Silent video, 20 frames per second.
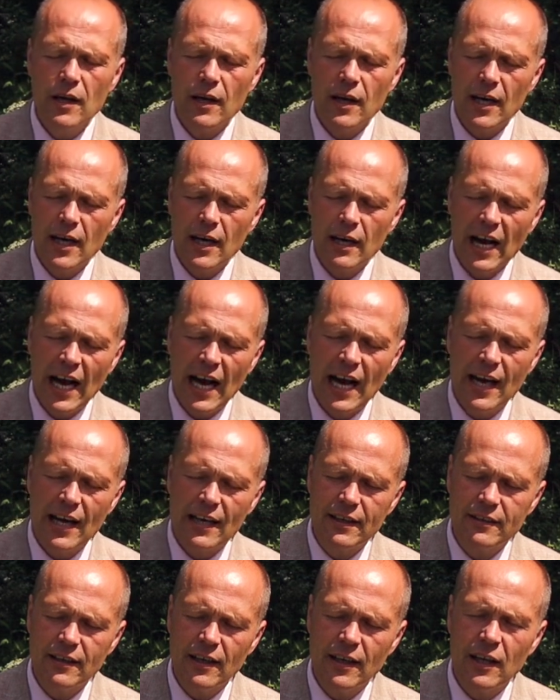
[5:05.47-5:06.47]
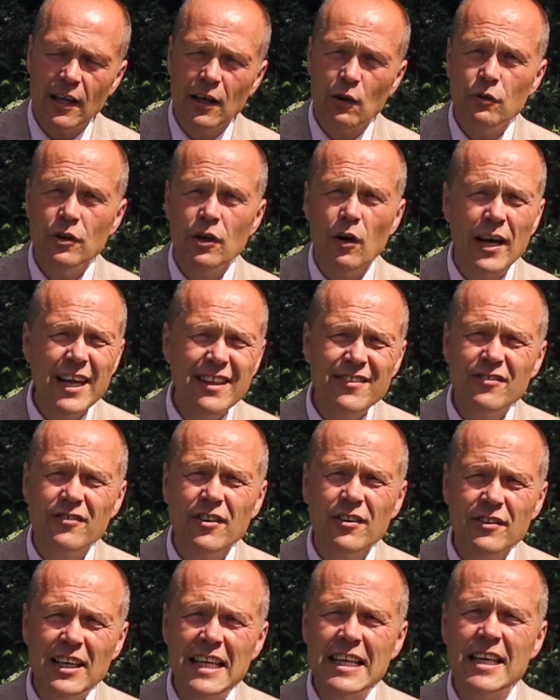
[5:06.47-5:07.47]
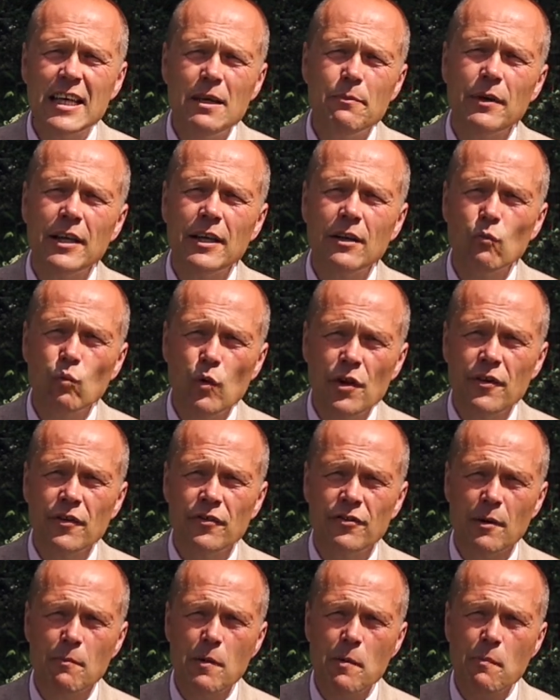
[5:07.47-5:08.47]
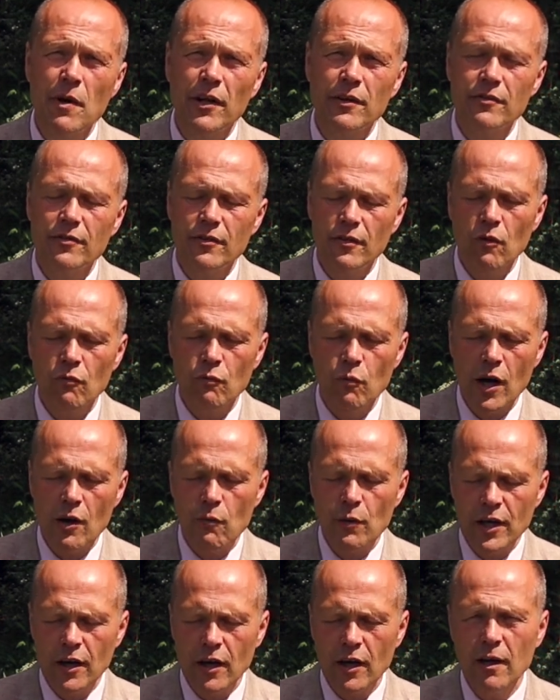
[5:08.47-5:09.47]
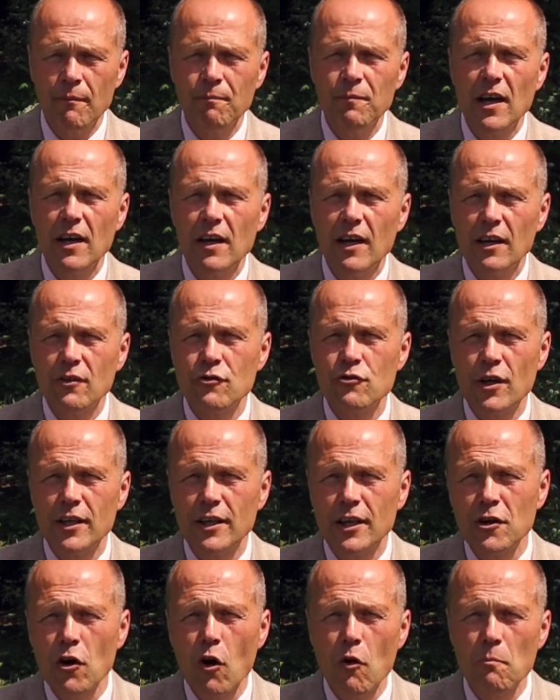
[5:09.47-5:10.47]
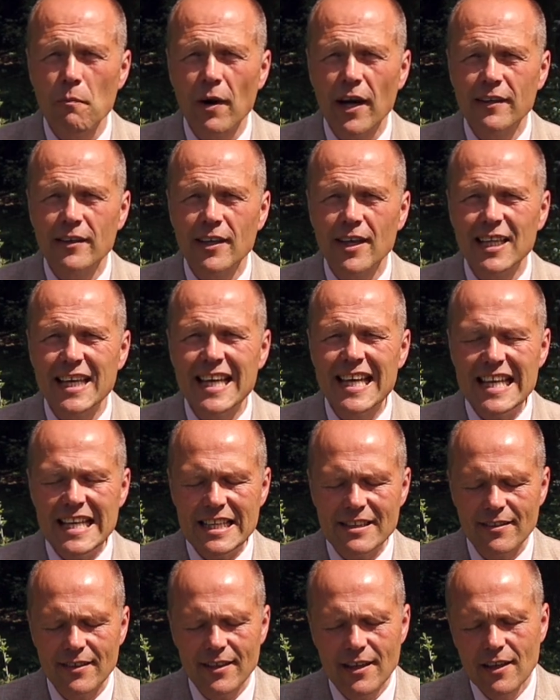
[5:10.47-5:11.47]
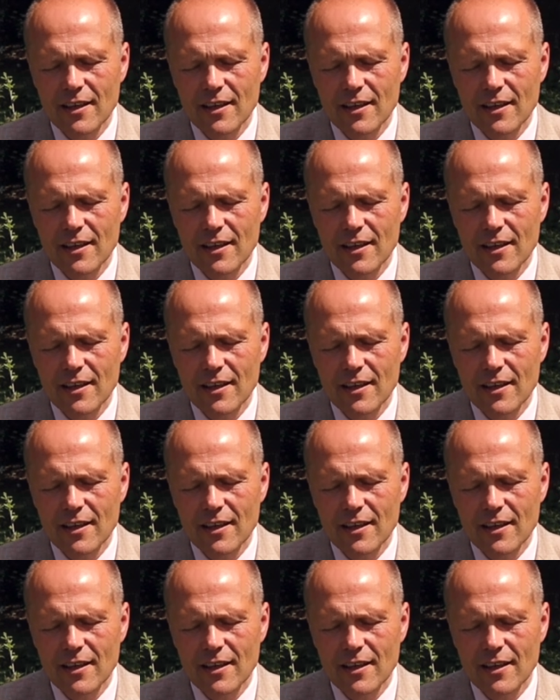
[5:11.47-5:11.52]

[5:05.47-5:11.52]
and allow, you know, it's just in keeping with the summer months of where we are and trying to combat that heat.